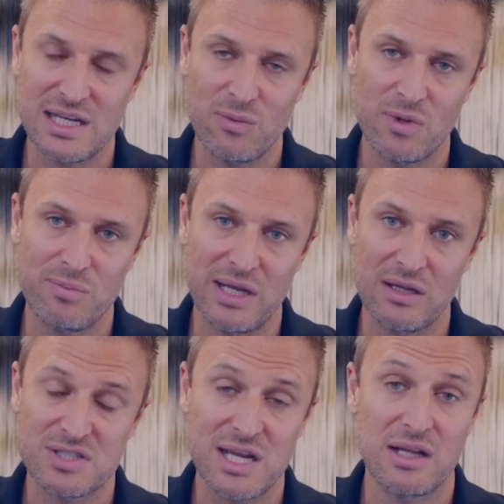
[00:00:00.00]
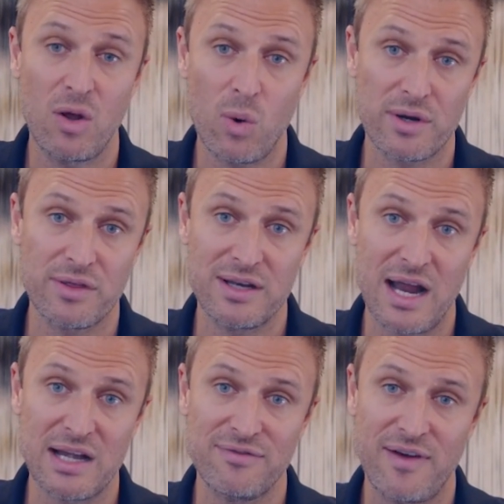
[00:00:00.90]
would be, say, lower than
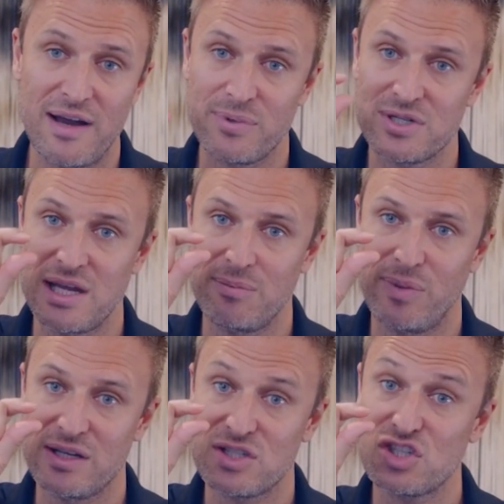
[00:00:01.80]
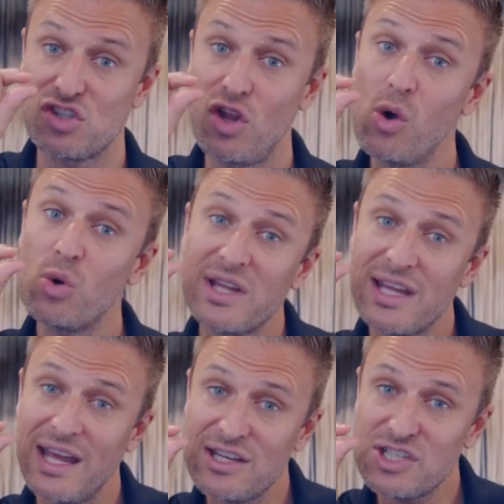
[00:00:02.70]
95%, but it's
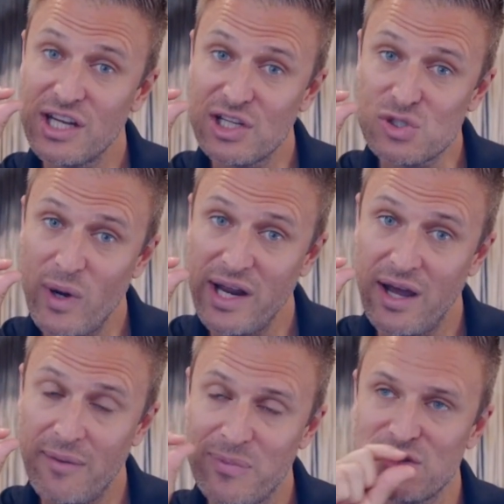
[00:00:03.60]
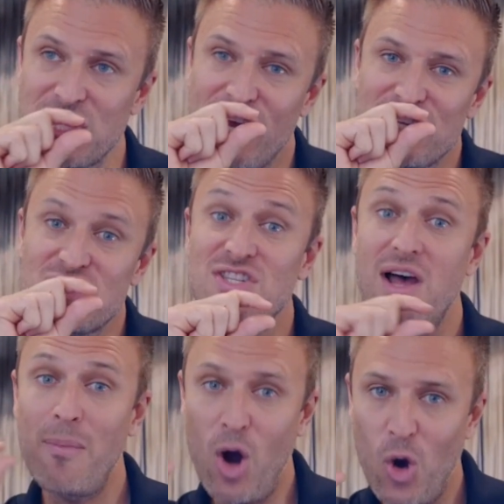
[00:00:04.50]
slowly itching its way up. There's
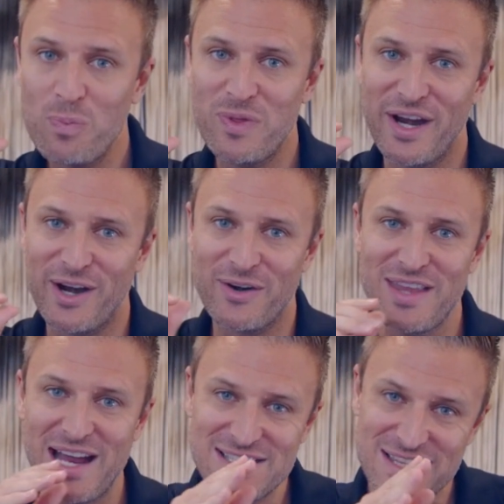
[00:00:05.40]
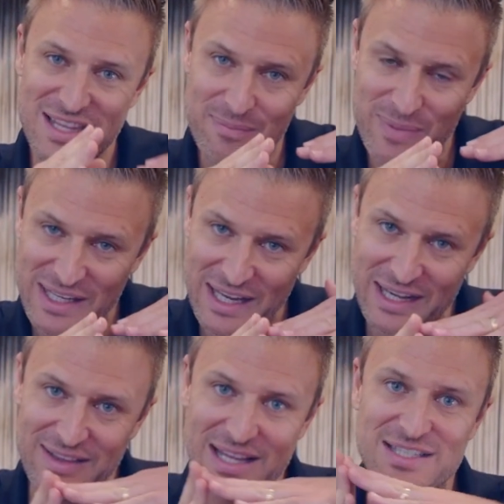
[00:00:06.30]
some hope there. That's the
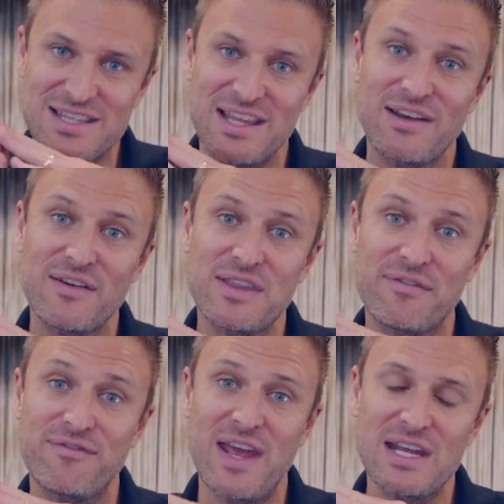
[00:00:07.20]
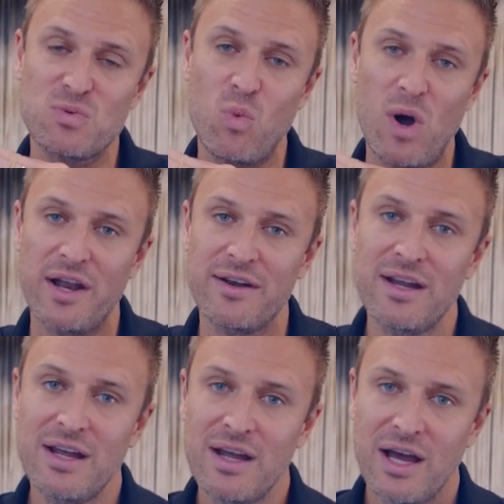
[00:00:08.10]
beginning. That's the phase one,
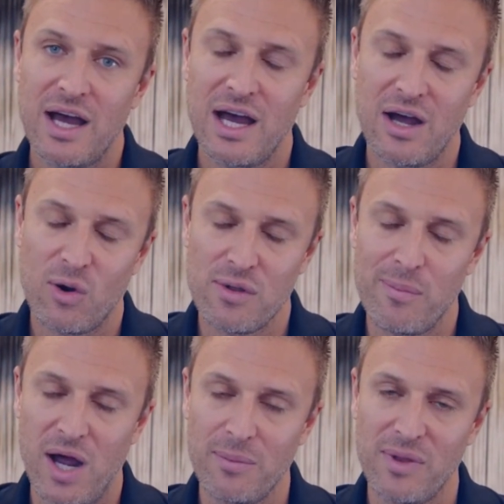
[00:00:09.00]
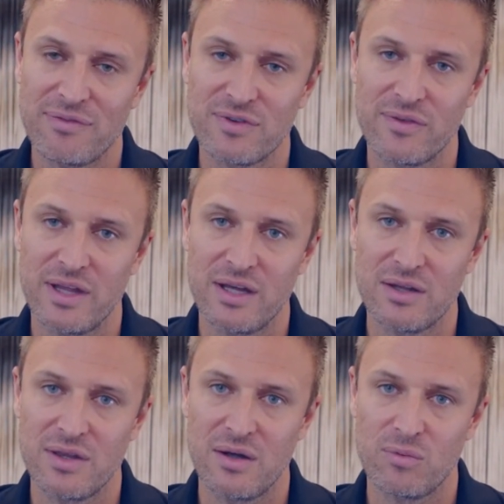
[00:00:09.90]
or the bottom left of
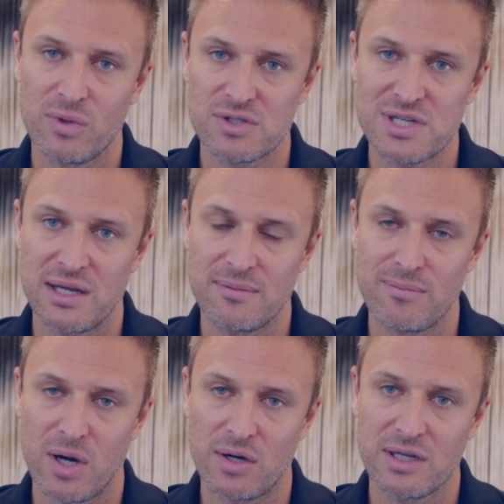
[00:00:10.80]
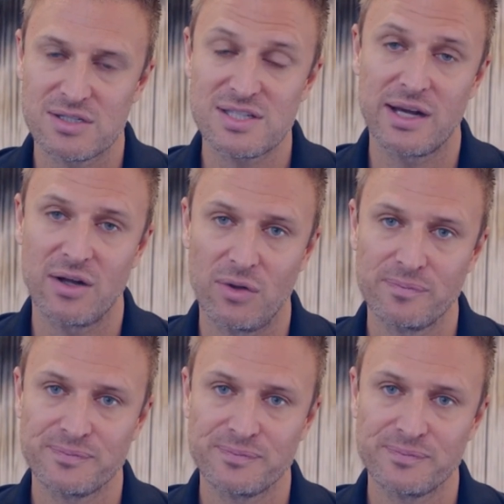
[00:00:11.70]
the real estate market cycle.